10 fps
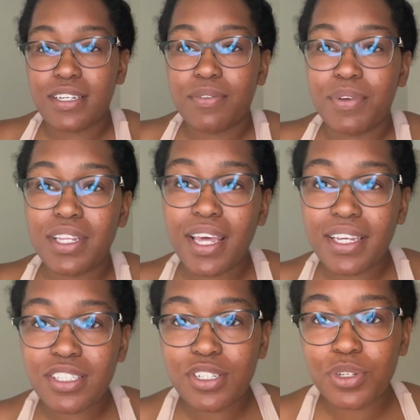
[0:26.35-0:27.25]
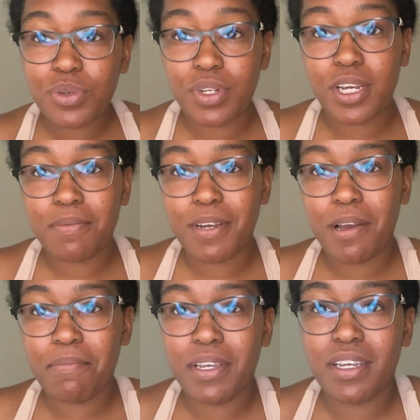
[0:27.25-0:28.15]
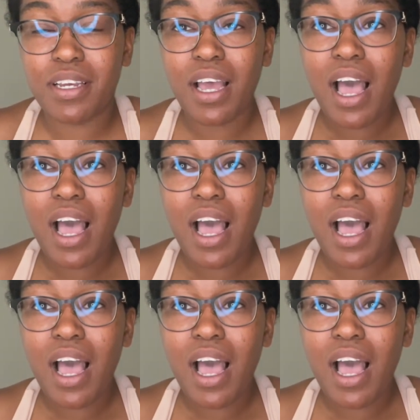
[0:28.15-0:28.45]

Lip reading: relates to an upcoming